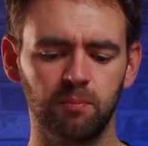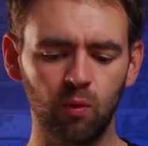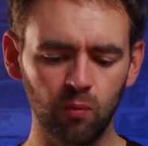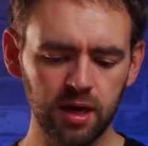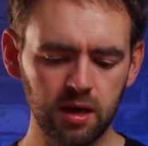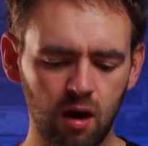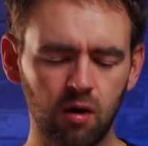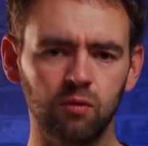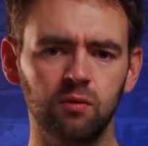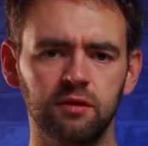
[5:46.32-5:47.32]
But we
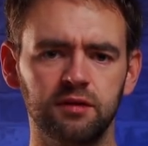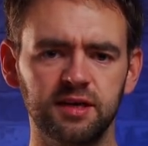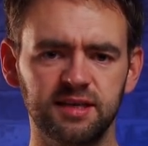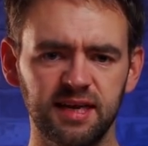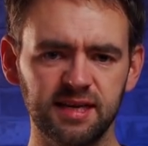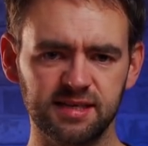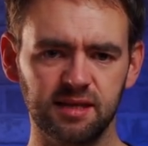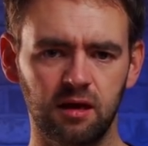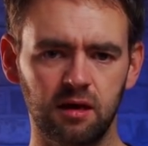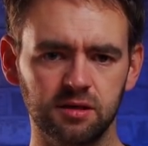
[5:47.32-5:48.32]
know that a D S
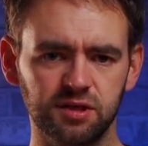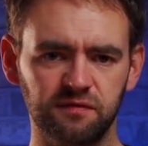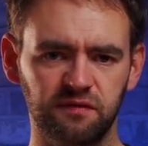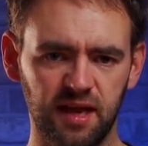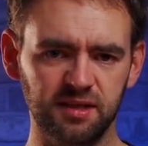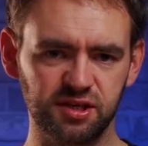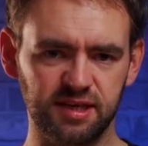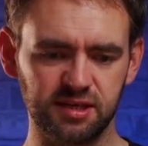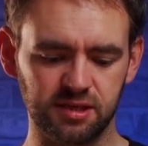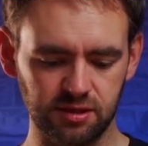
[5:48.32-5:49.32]
L R's flange
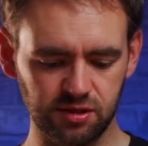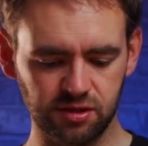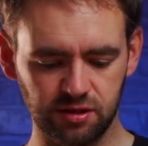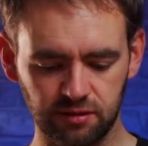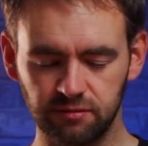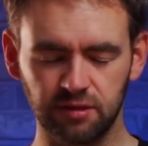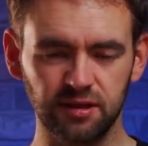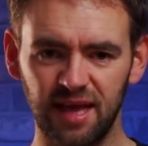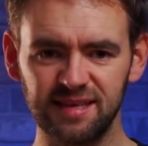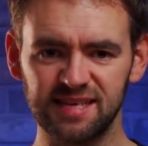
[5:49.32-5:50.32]
distance,
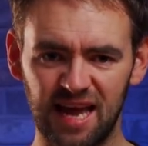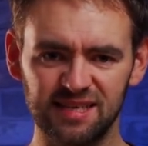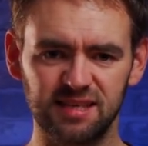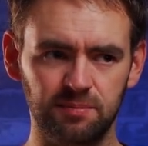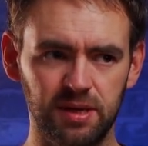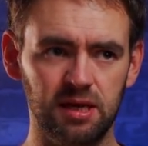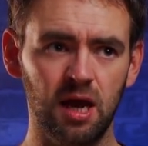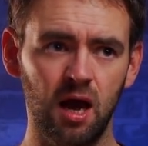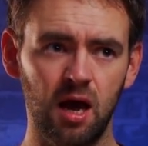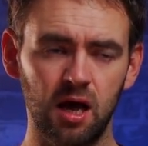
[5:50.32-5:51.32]
the lens has to
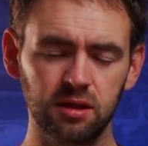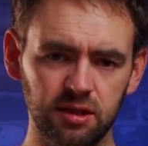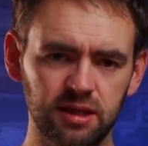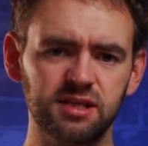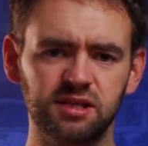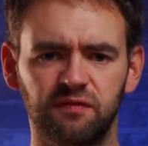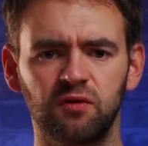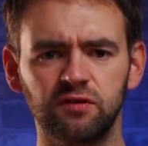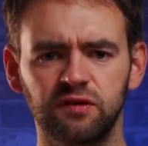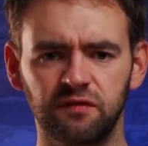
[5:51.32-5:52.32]
be at least
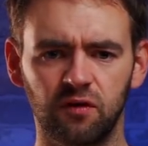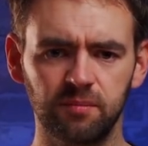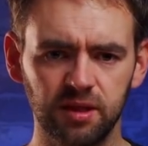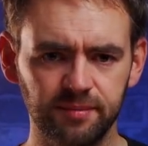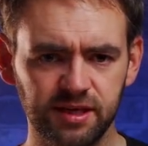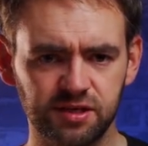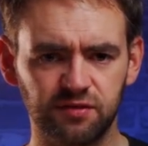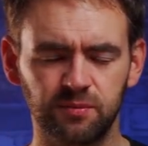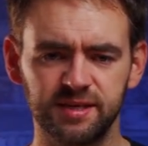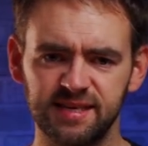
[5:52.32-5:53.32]
forty-four
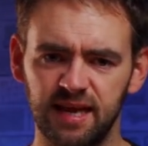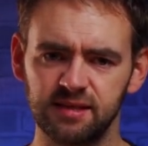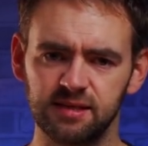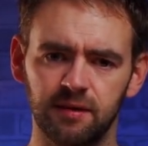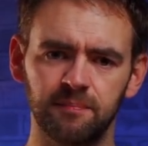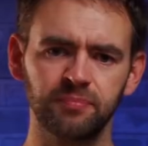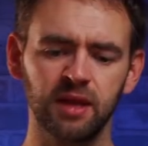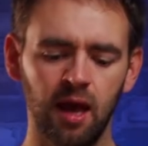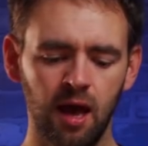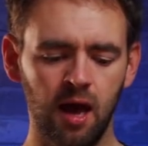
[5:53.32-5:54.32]
millimeters from the sensor.
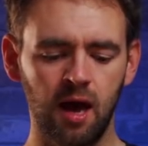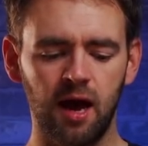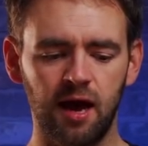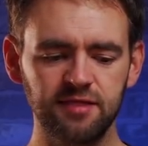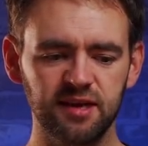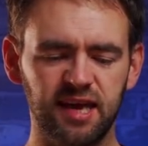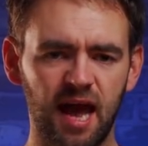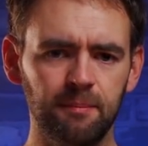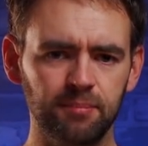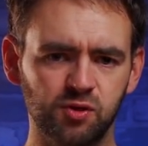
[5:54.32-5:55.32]
And the
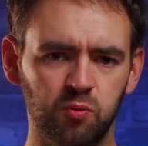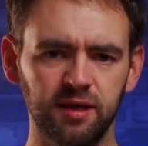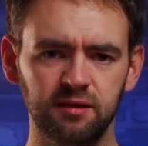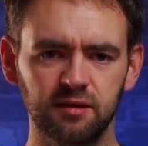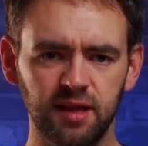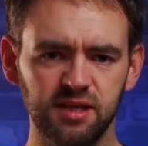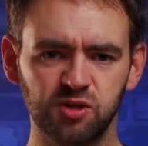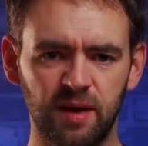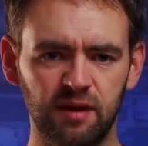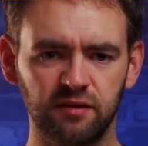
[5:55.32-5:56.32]
gap between the
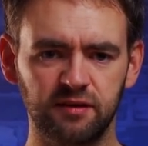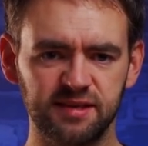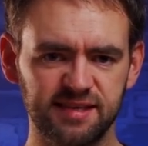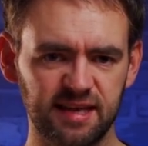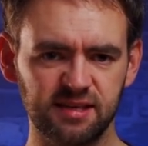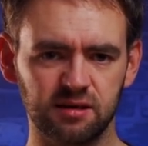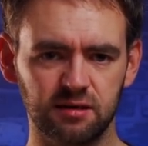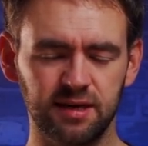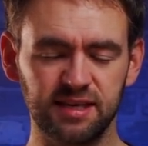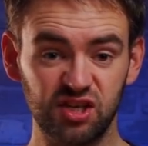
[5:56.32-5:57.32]
lens mount and the
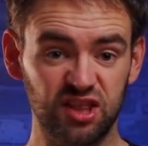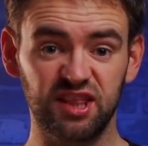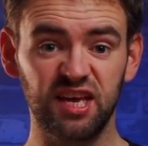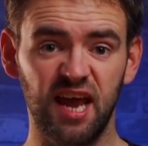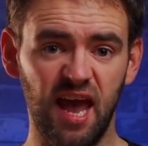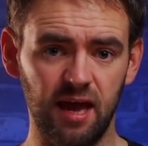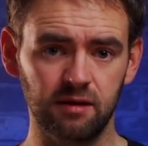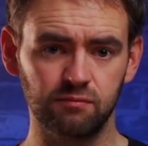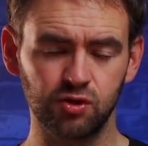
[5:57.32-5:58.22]
sensor is thin air.